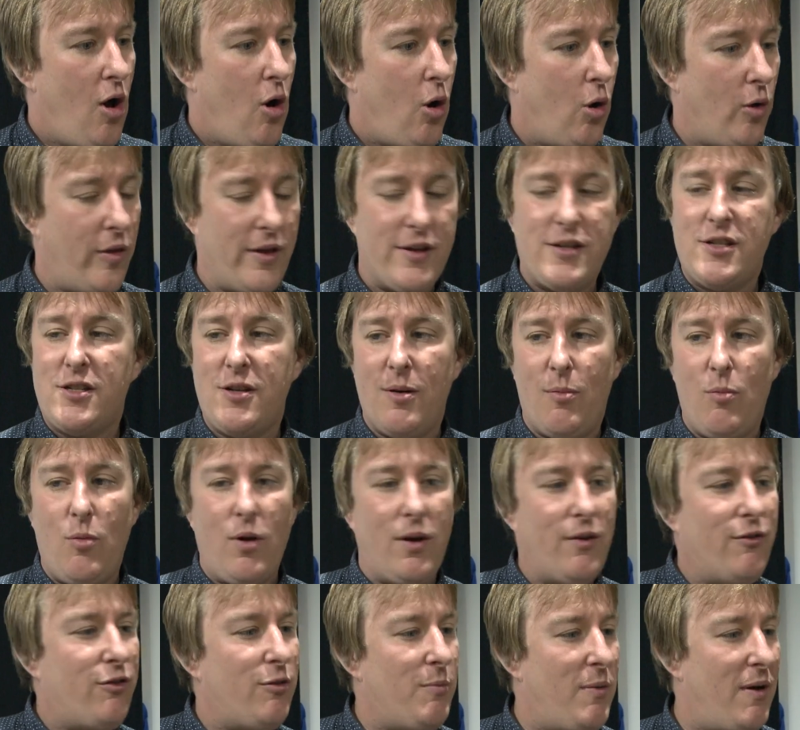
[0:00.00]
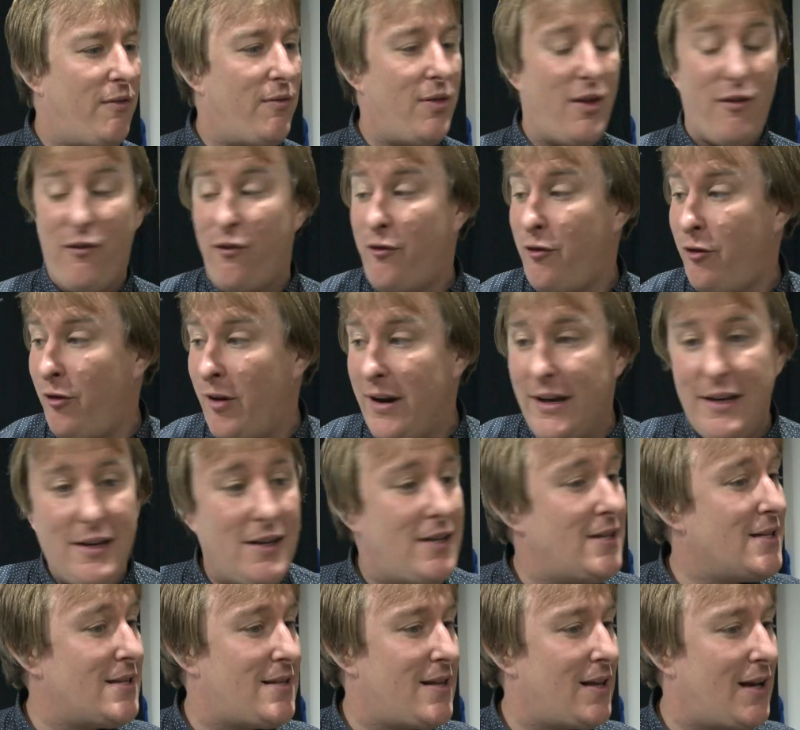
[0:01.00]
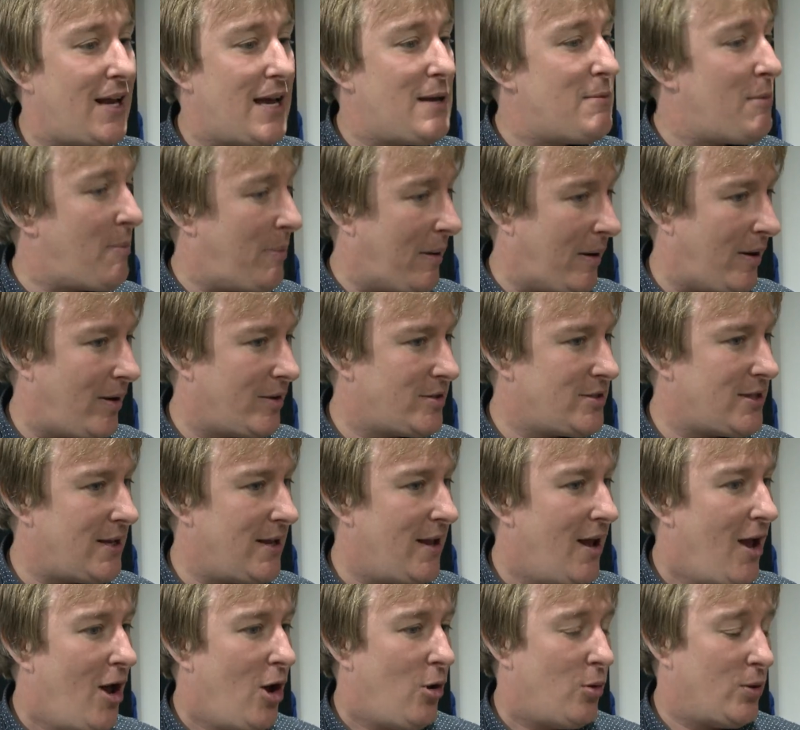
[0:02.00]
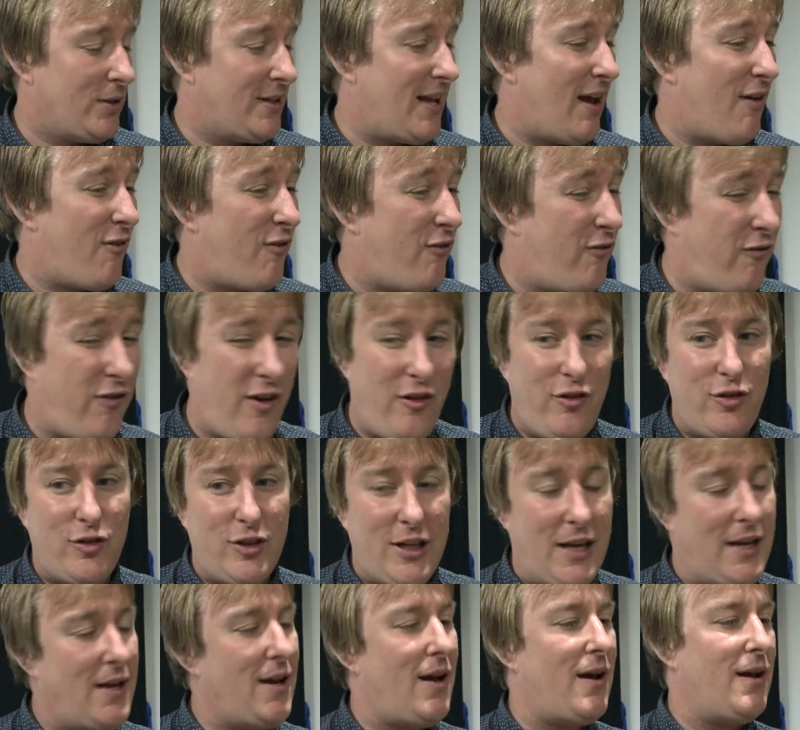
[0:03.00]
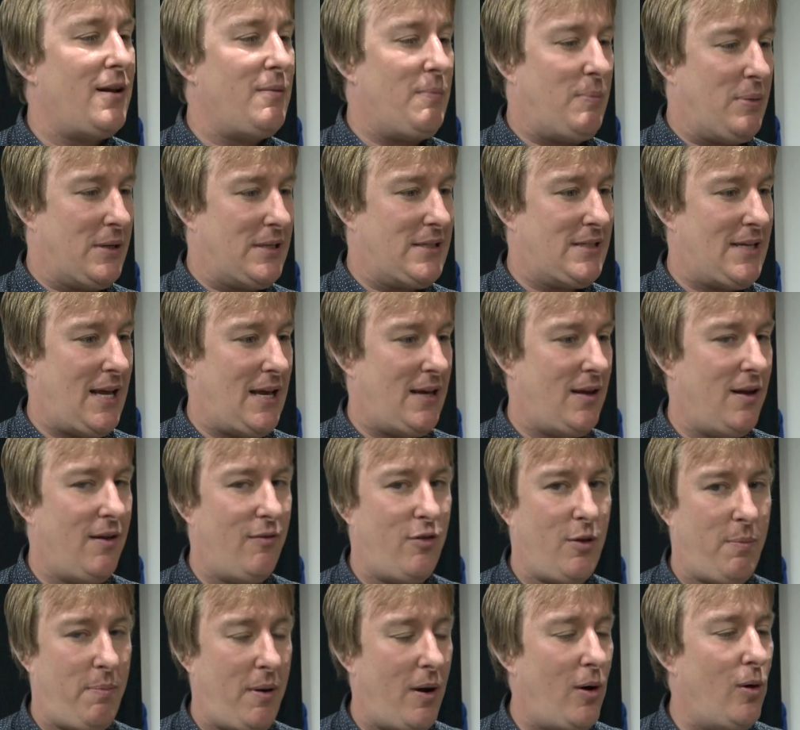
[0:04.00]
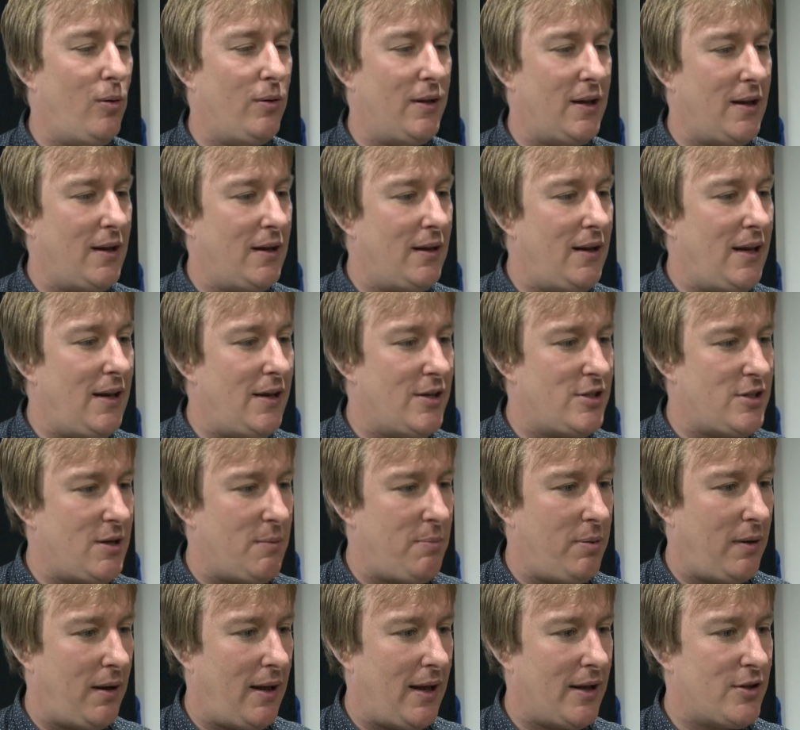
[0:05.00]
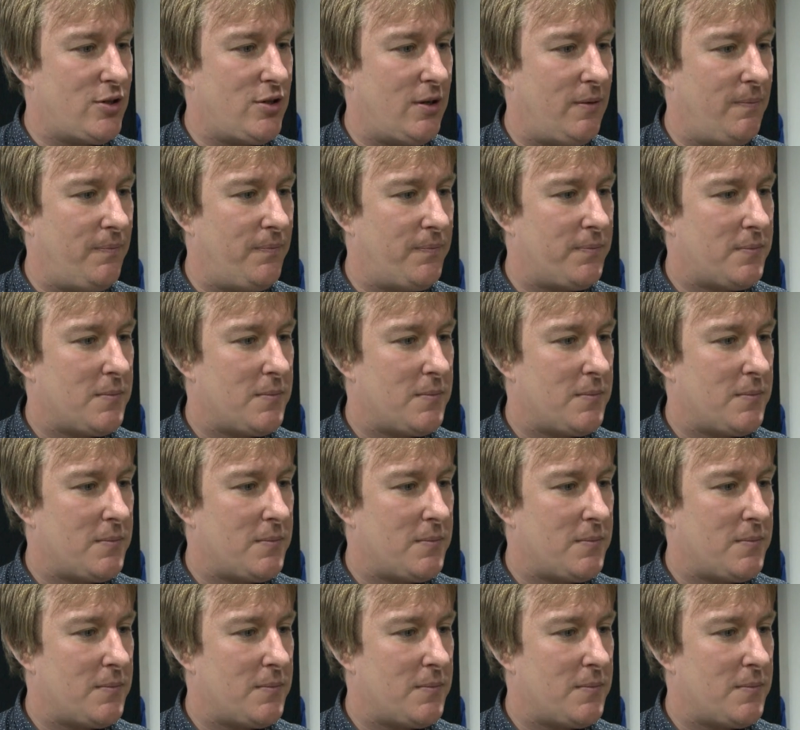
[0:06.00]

Or that someone from the fringes of the Labour Party would get 59% of the poll in a leadership election.